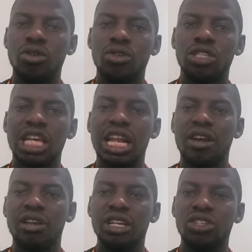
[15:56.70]

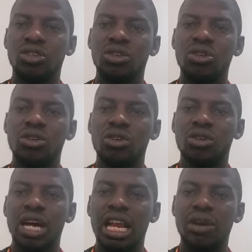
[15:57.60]
salaries, on
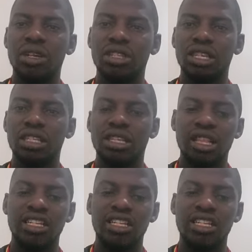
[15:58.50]
your allowances, then